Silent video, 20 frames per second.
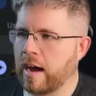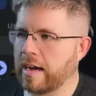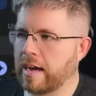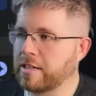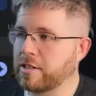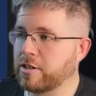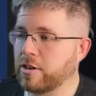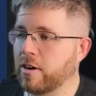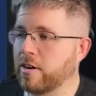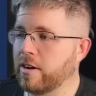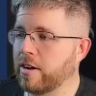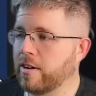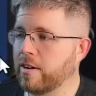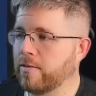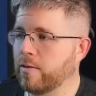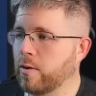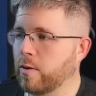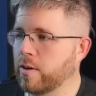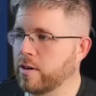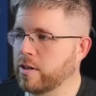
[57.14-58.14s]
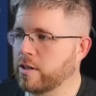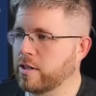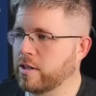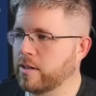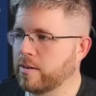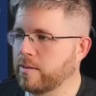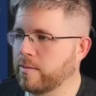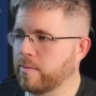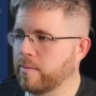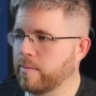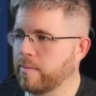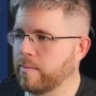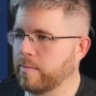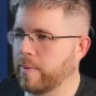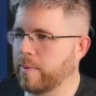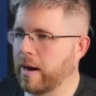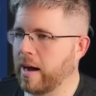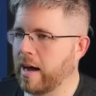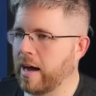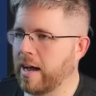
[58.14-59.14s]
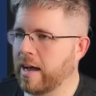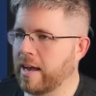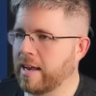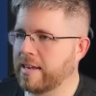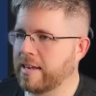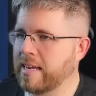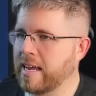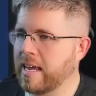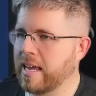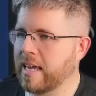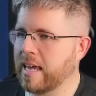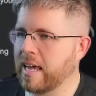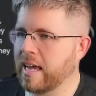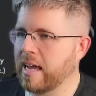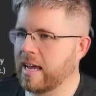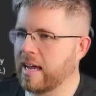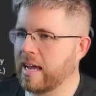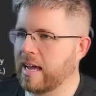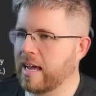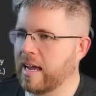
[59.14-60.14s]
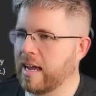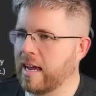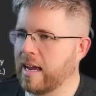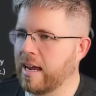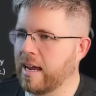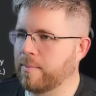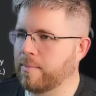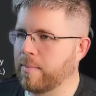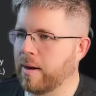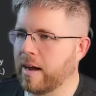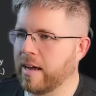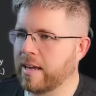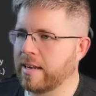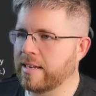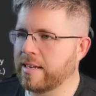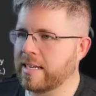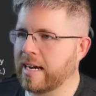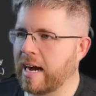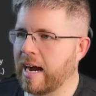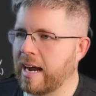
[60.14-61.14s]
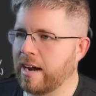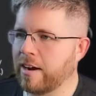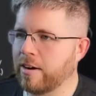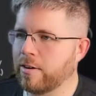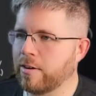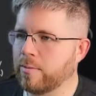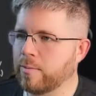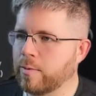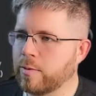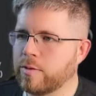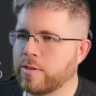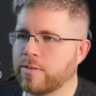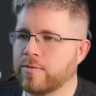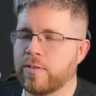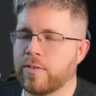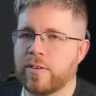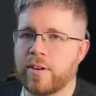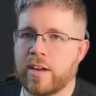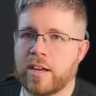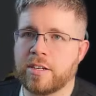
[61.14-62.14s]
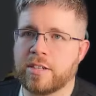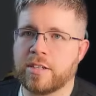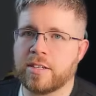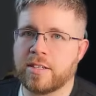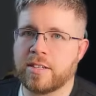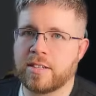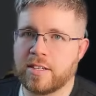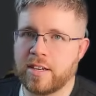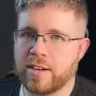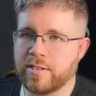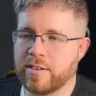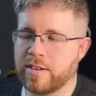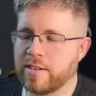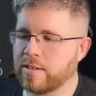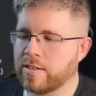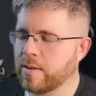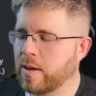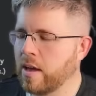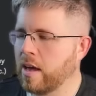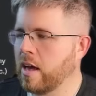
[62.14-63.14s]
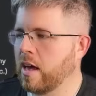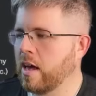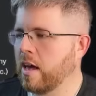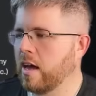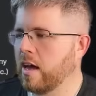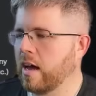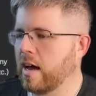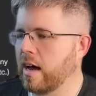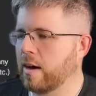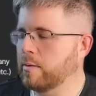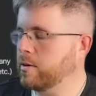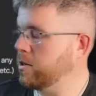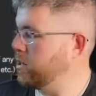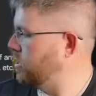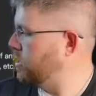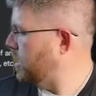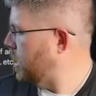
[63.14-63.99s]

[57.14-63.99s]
I started, of course, by taking a, my entire Roots of Creation series, uh, which is